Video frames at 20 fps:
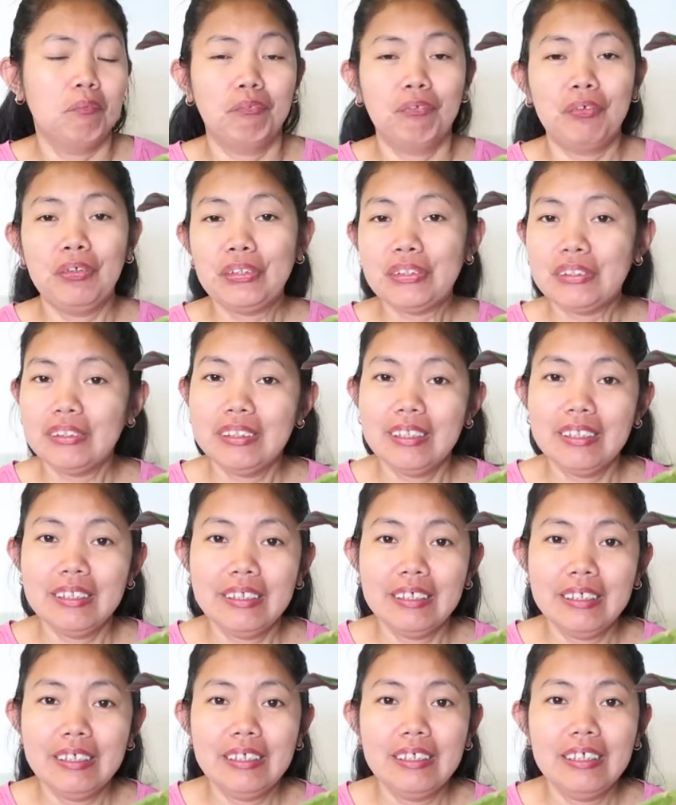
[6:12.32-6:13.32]

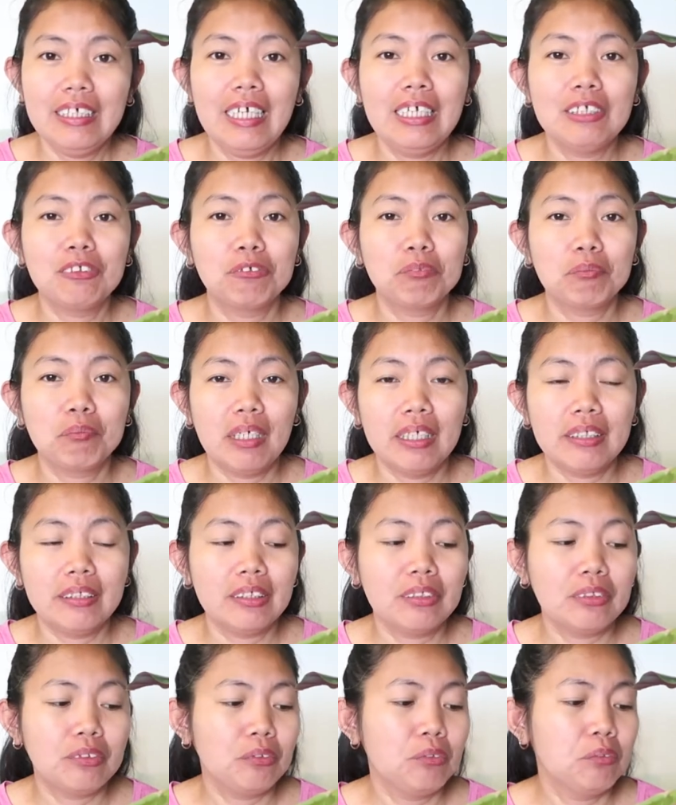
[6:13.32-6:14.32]
personally i don't mind
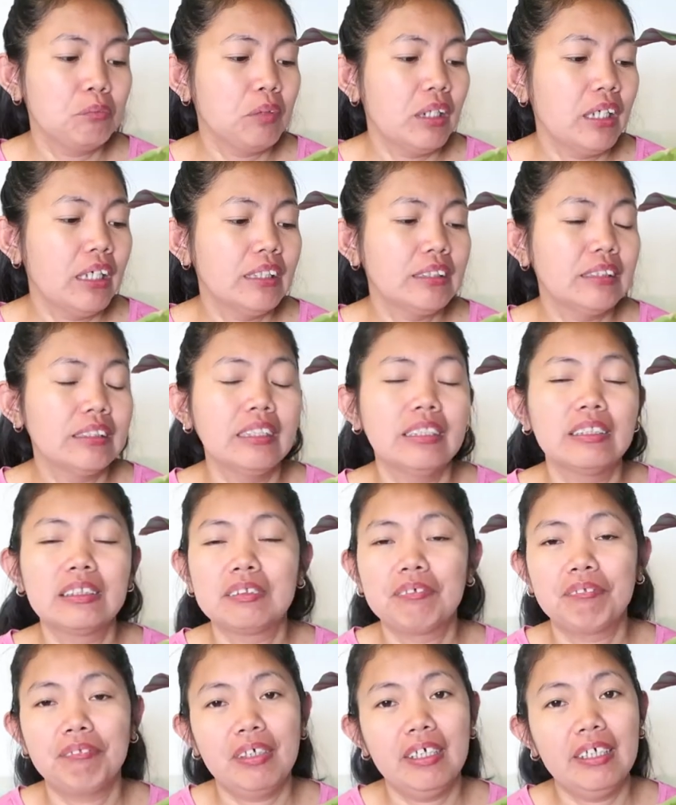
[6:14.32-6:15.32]
it too much
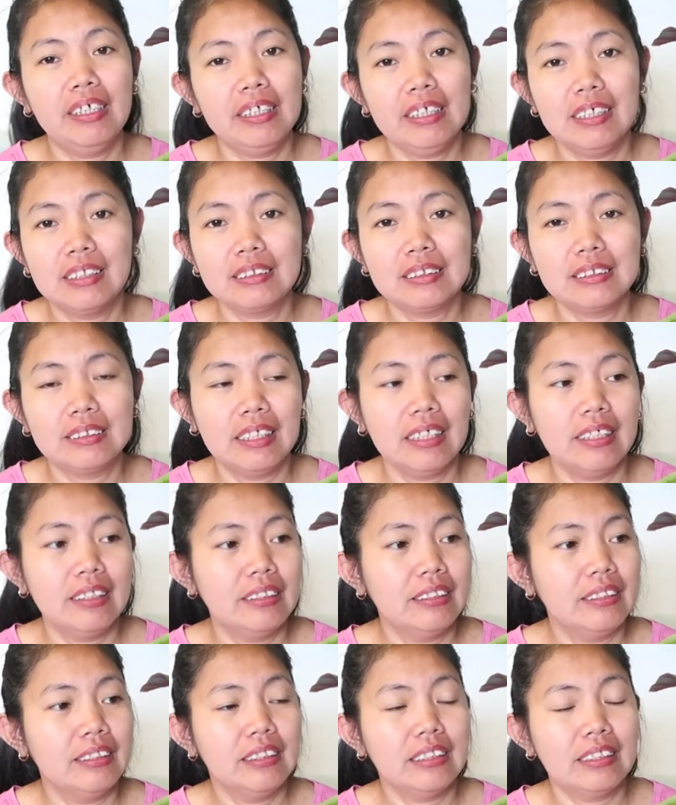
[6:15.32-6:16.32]
it's fairly
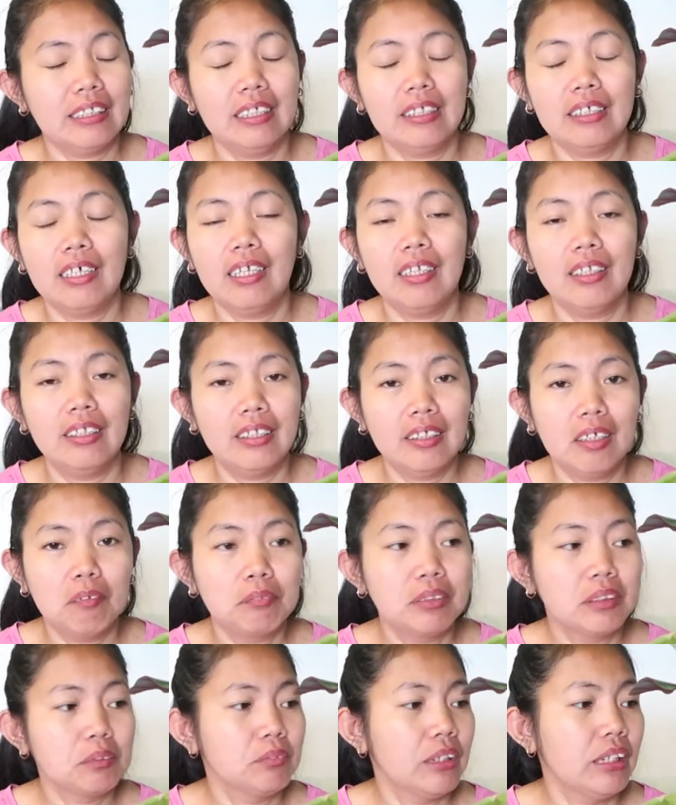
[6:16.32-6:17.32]
aesthetic and i
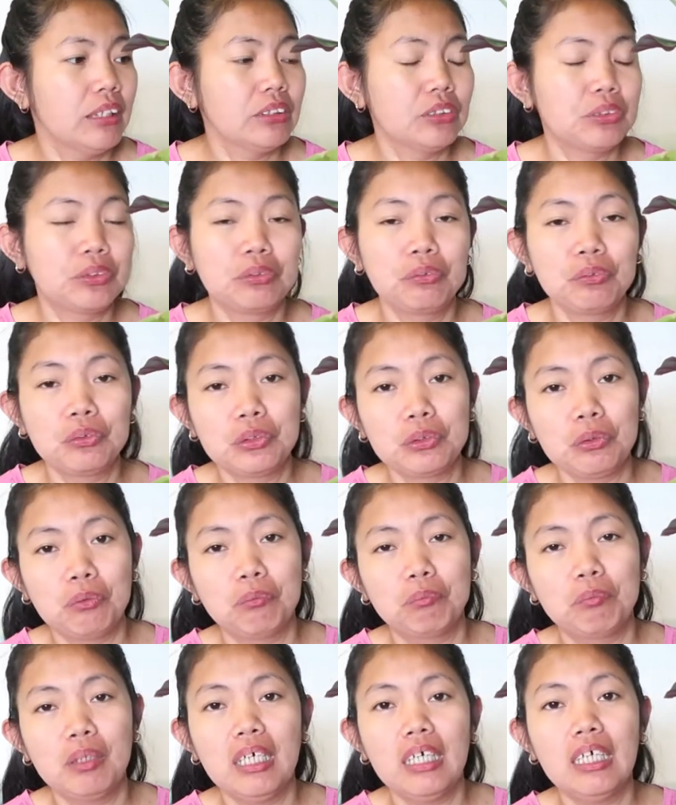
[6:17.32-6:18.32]
love this plant so
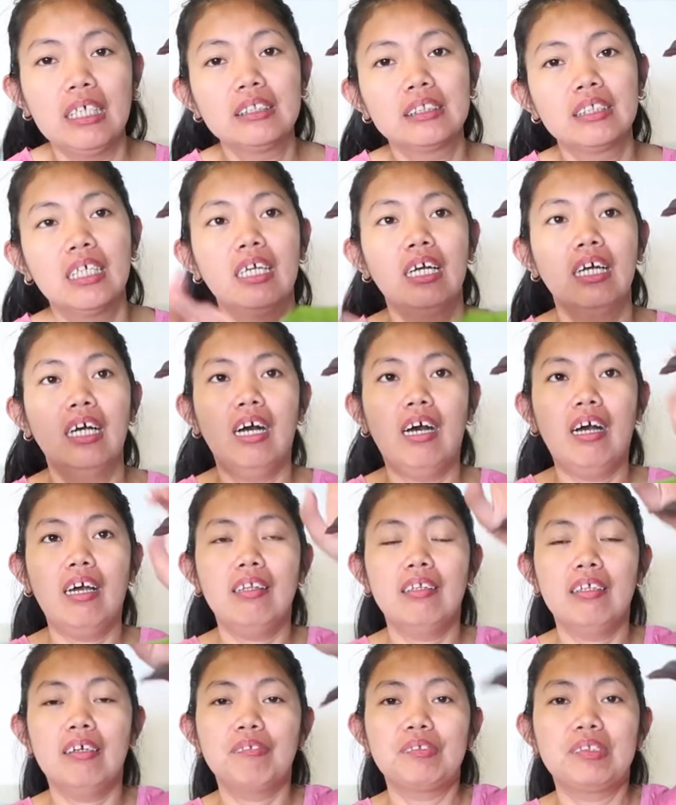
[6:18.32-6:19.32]
so much
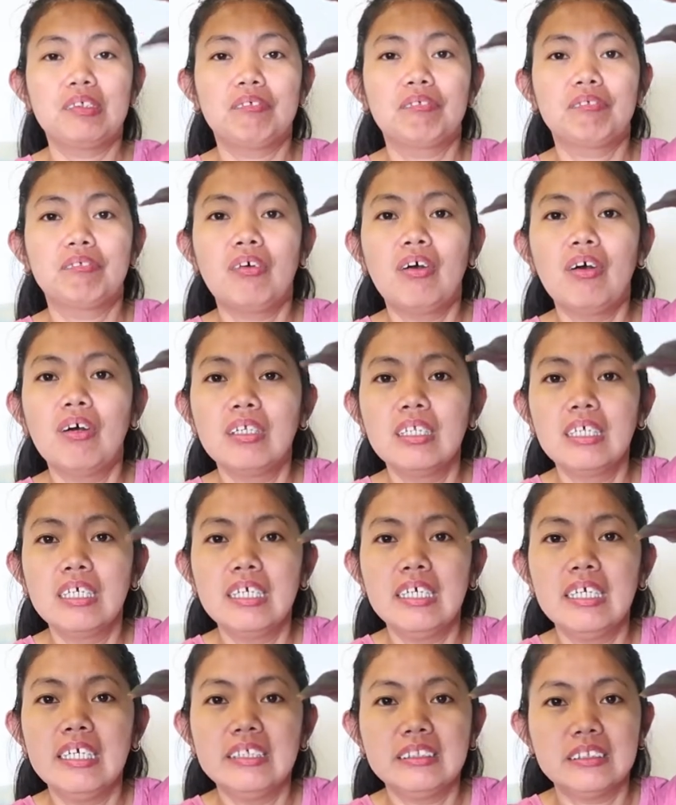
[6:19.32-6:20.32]
i love the
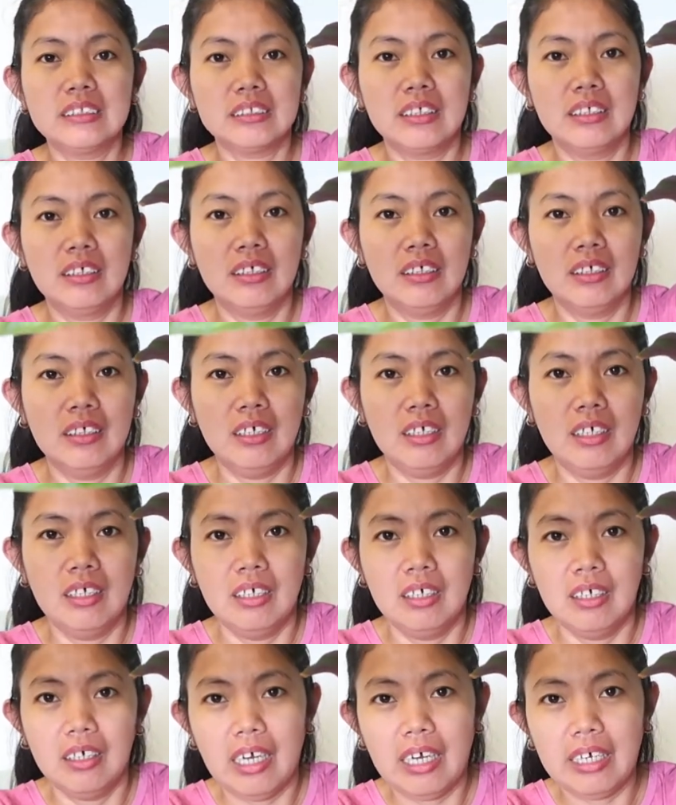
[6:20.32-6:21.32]
foliage
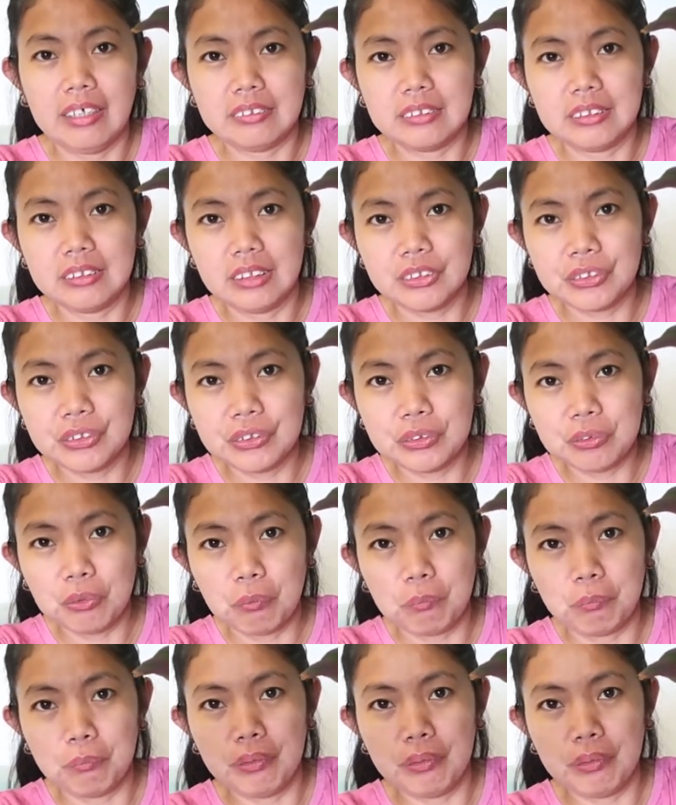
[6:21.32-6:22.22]
it's just so